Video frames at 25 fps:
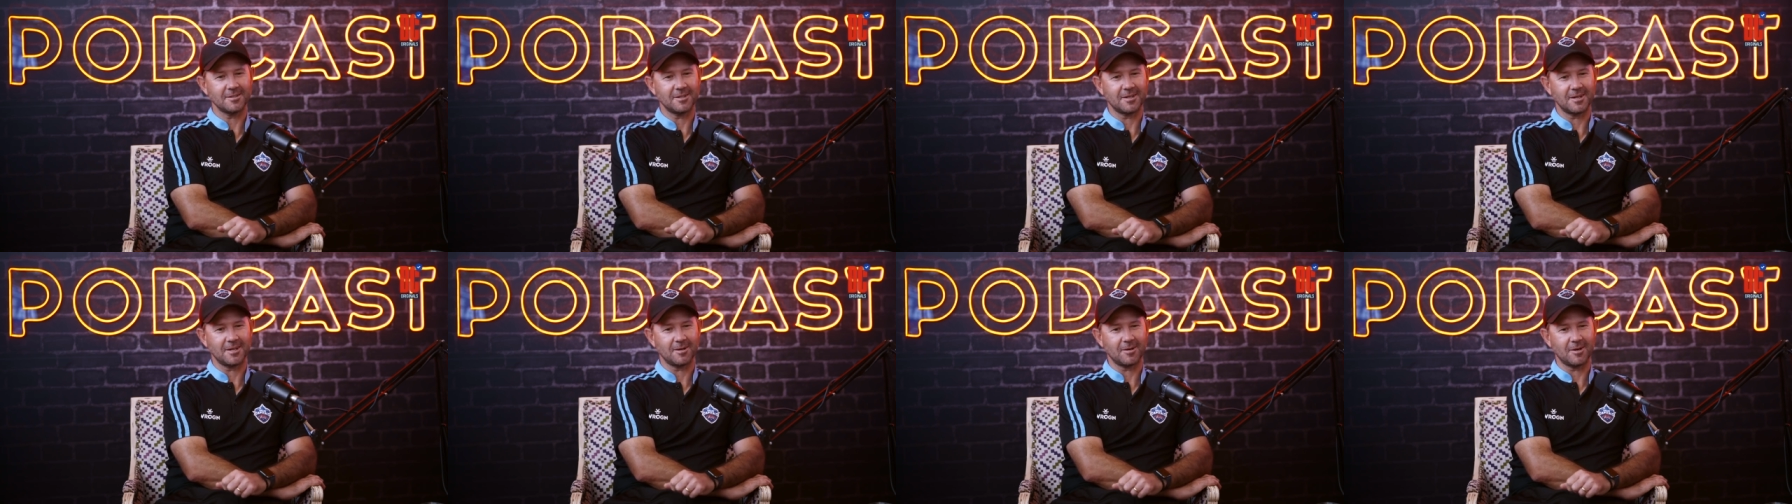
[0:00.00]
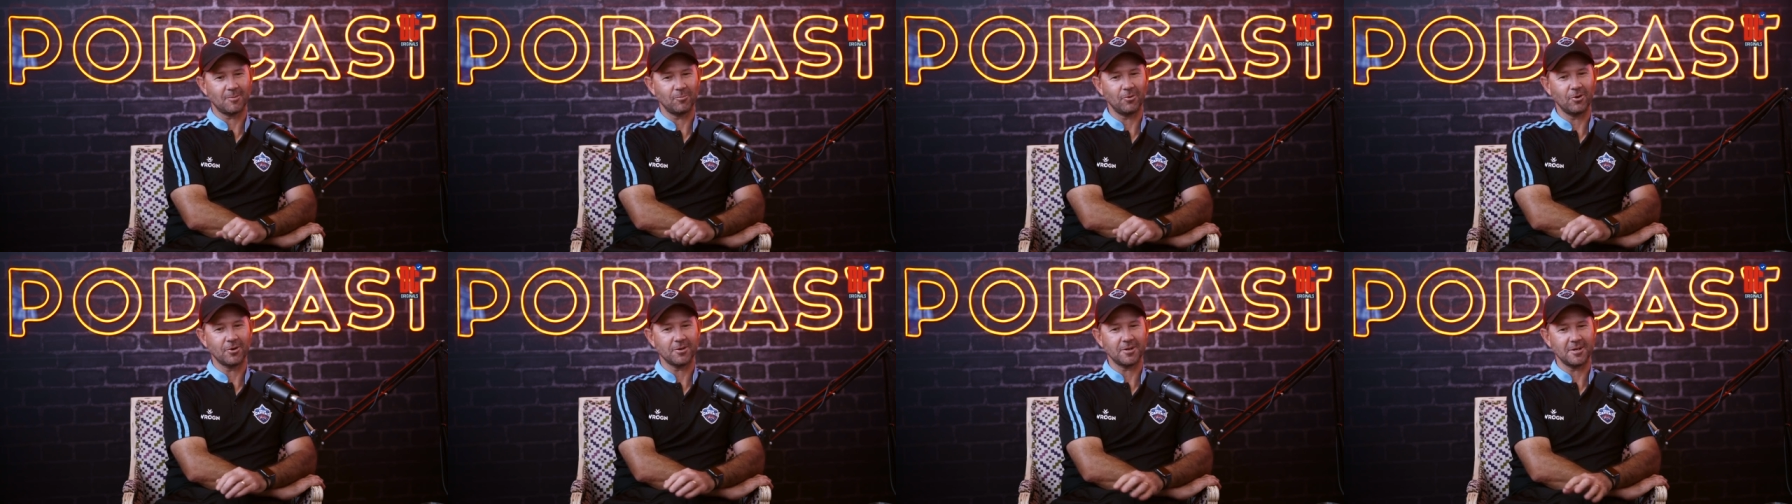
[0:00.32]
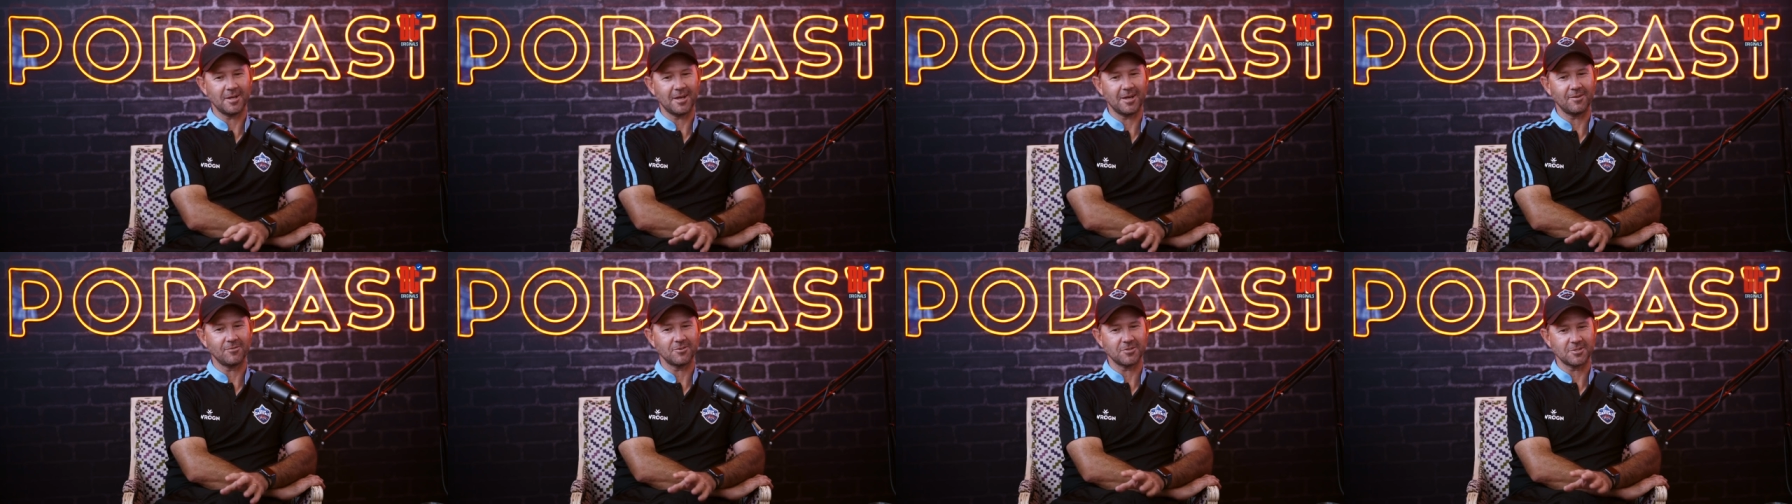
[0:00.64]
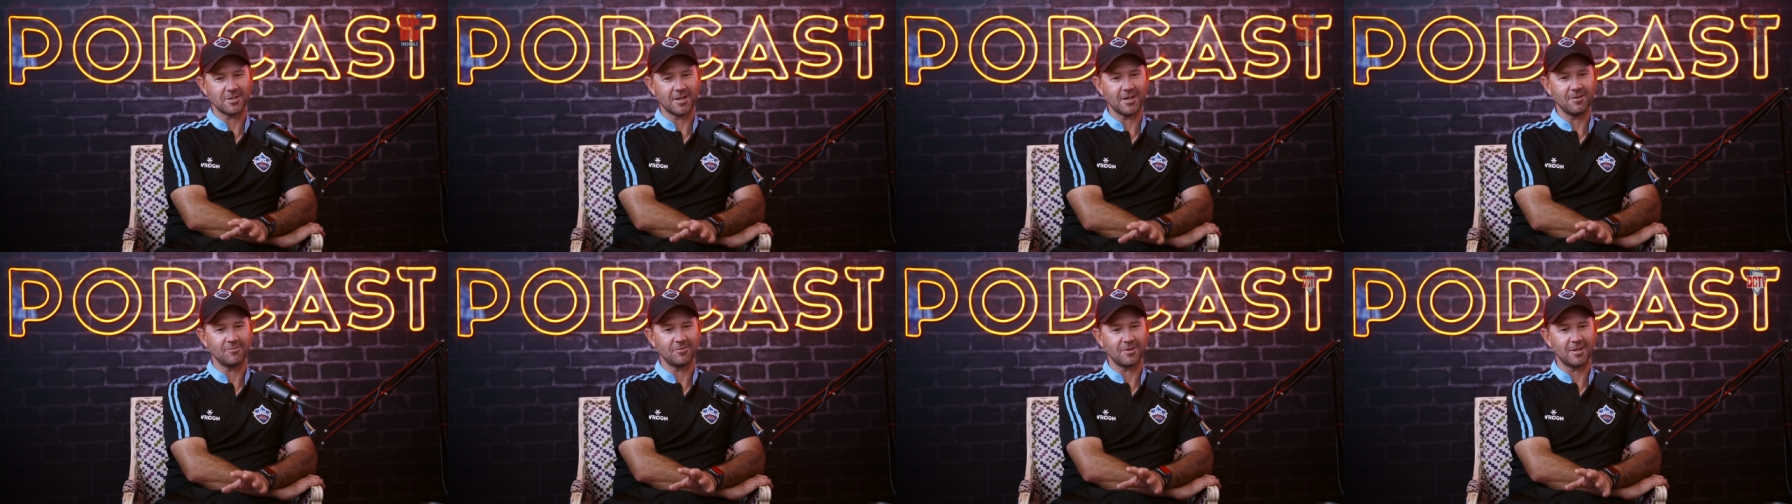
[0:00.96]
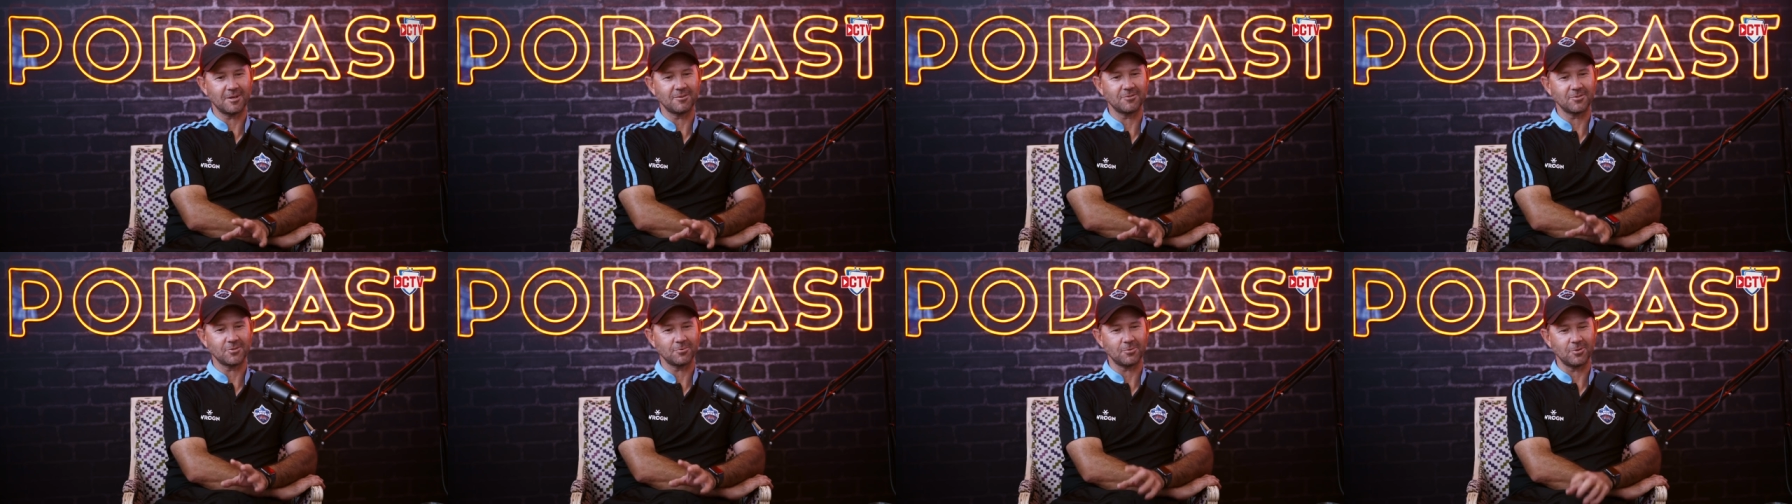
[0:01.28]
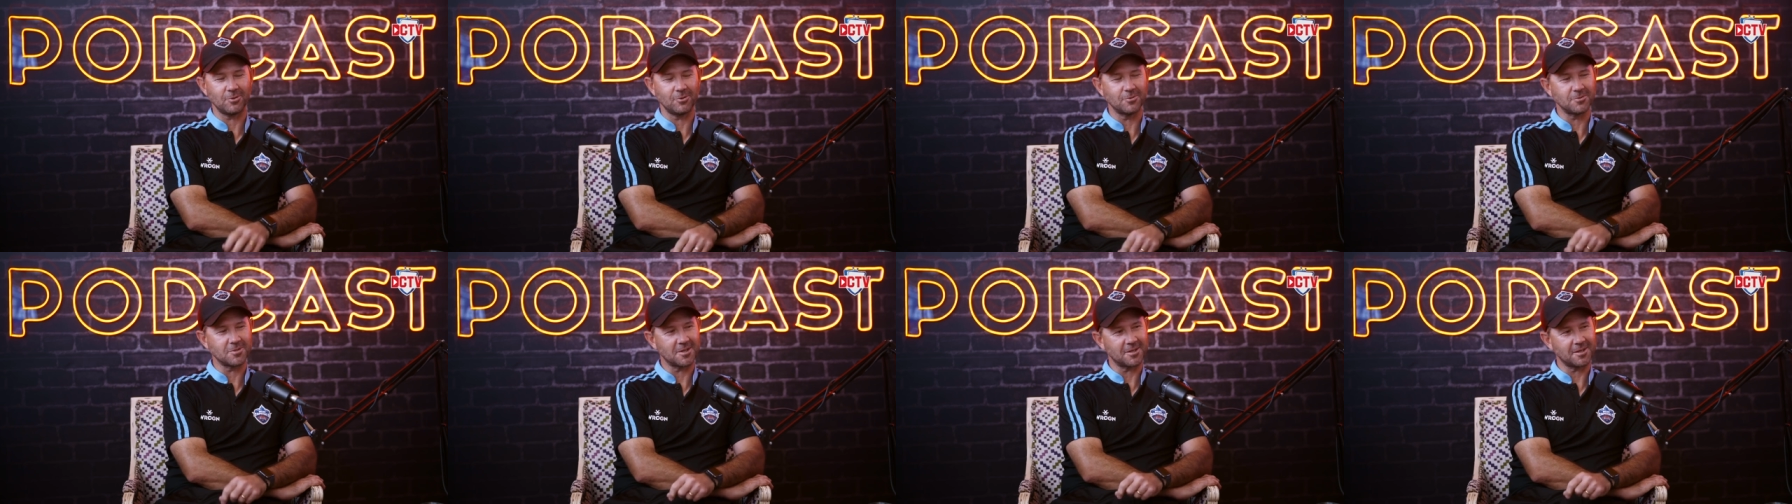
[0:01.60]
Uh, I'm not going to have a shave now until
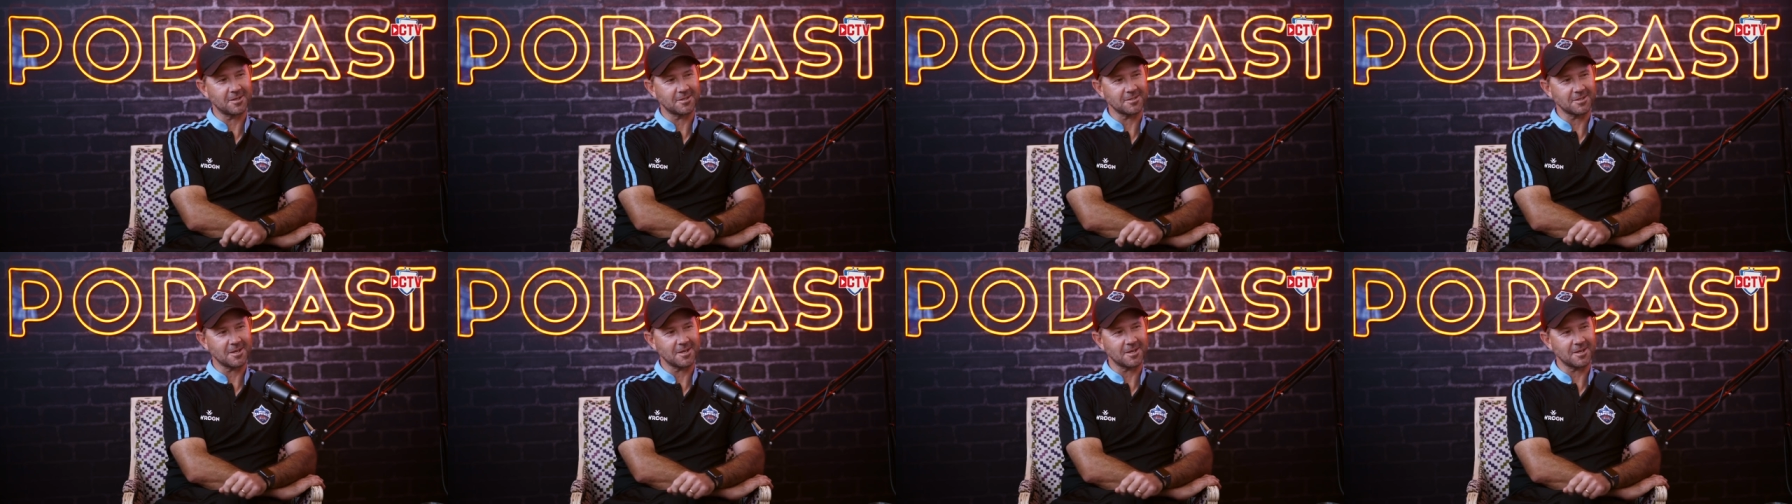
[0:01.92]
we lose our next